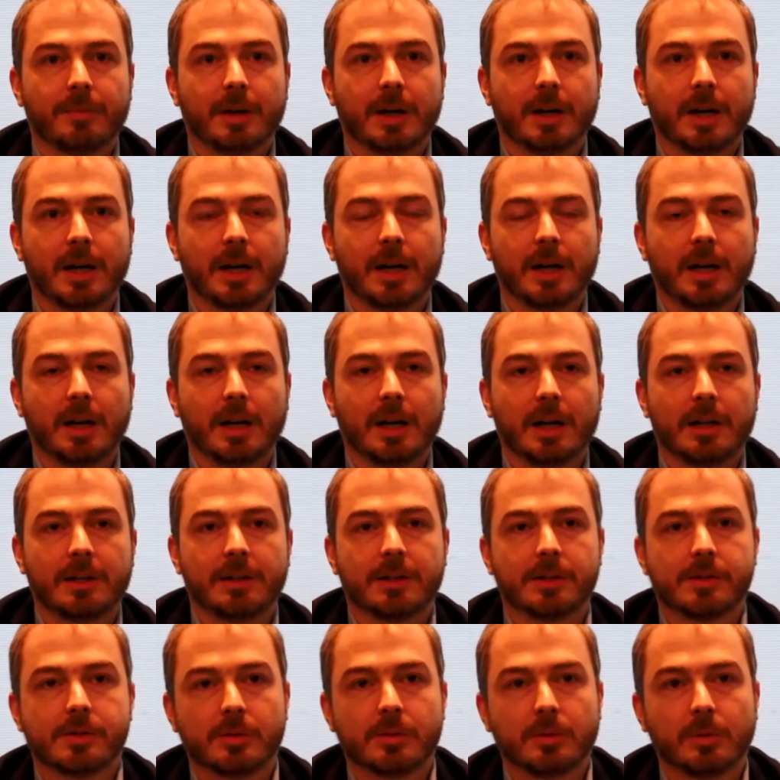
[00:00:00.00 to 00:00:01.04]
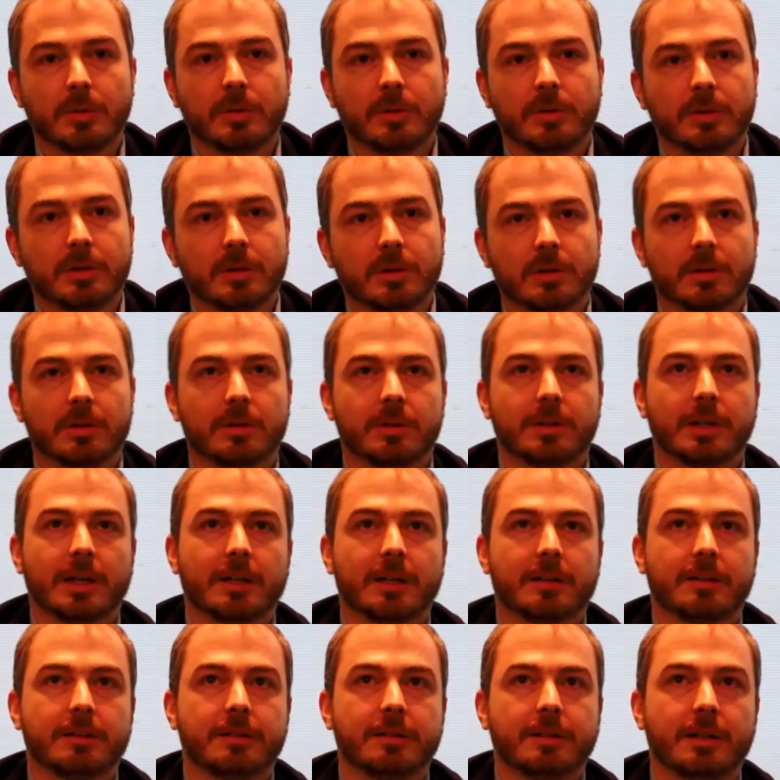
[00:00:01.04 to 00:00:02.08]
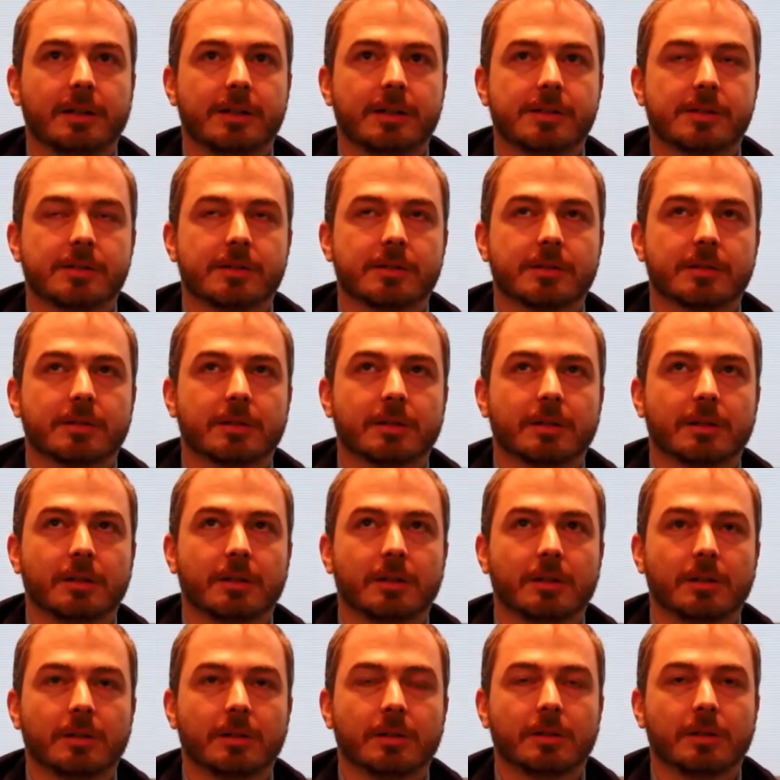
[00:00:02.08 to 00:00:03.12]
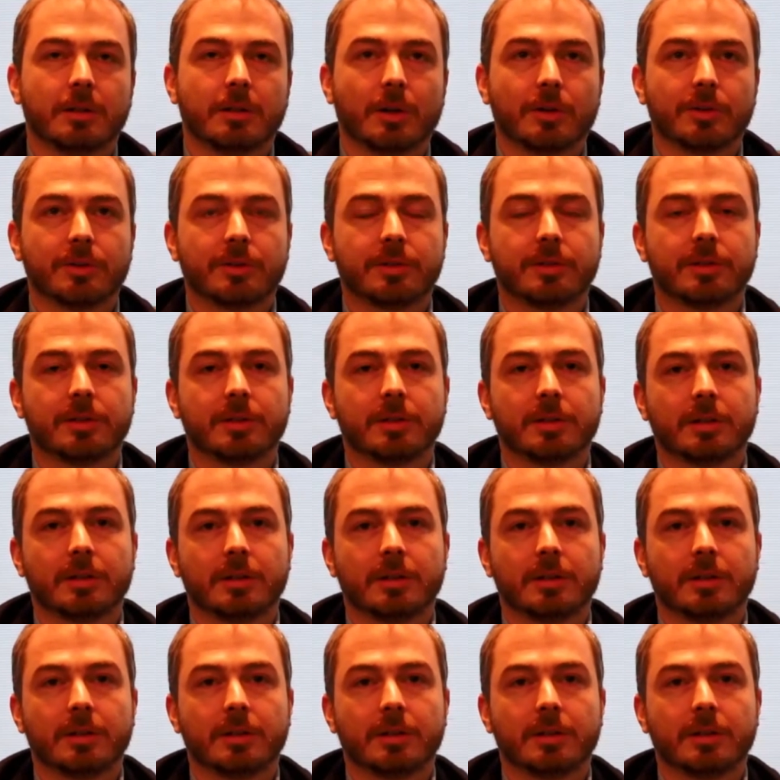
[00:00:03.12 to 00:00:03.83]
I understood that there's not